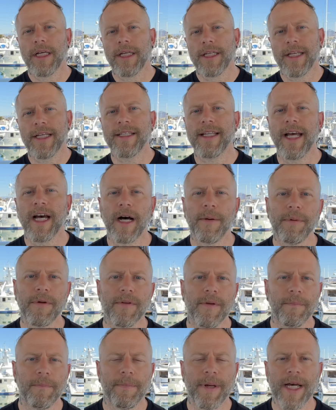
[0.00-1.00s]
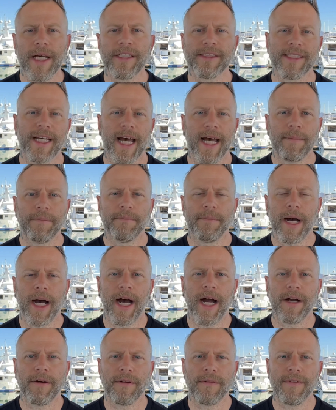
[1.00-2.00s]
get the help of the Bells app by
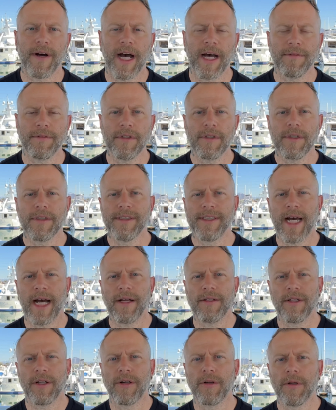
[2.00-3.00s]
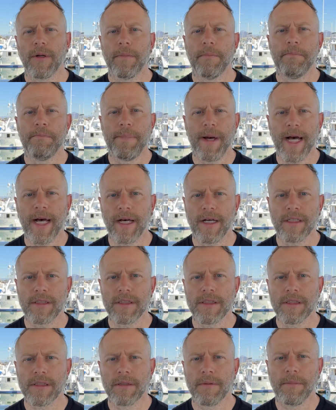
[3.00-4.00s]
Iron Revival. Download
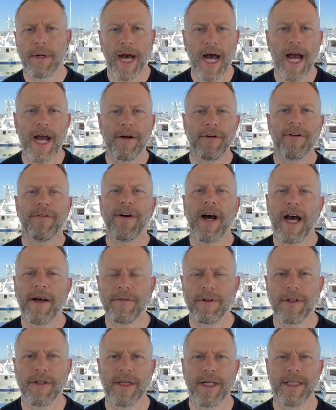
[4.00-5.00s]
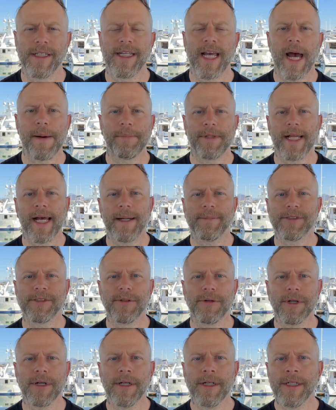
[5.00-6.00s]
Bells by Iron Revival in the Apple App
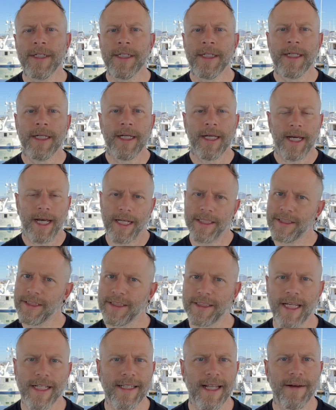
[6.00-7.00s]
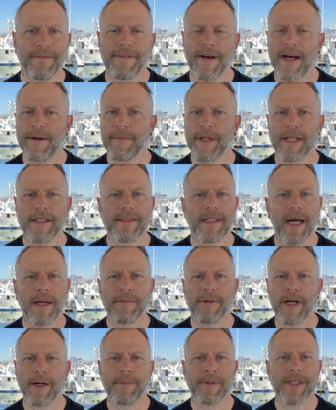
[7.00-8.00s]
Store and just set that 5 minute
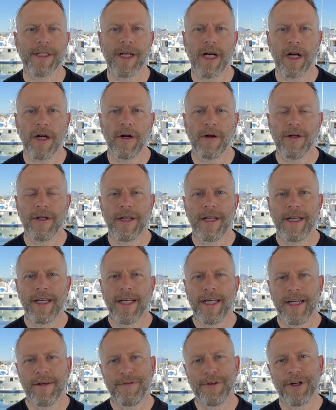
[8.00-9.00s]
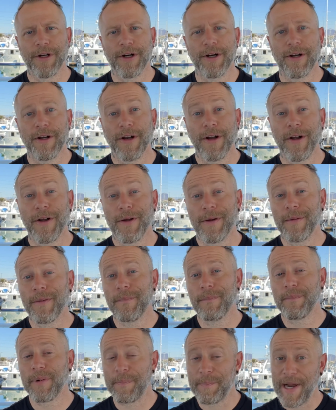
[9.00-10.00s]
timer up and go. If you're
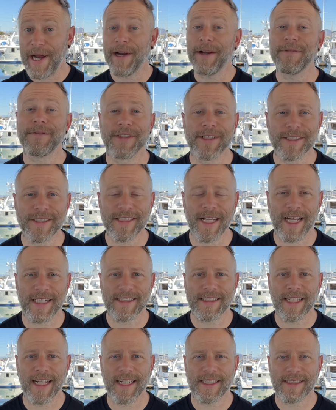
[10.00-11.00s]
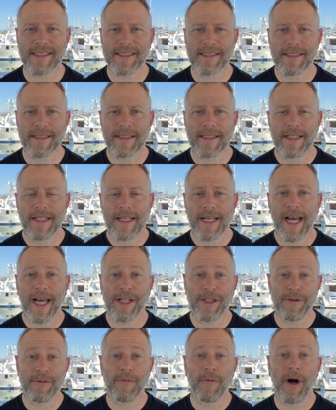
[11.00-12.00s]
preparing for the snatch test
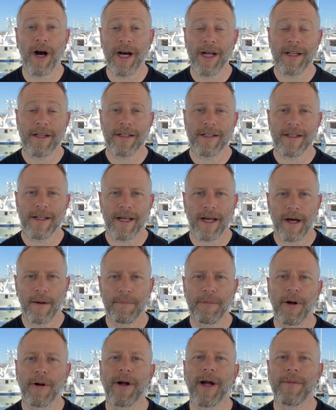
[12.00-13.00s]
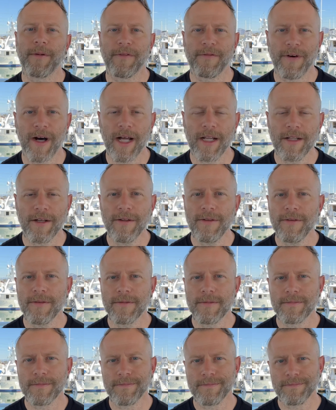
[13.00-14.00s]
and you want a program to follow,
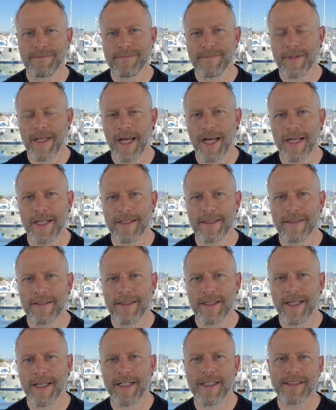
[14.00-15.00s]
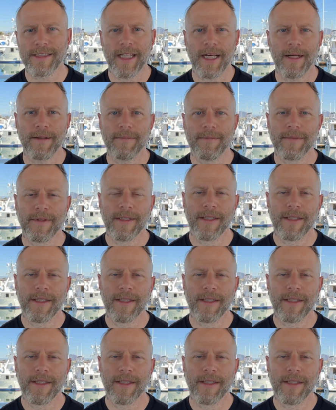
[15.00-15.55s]
hey, hit us up,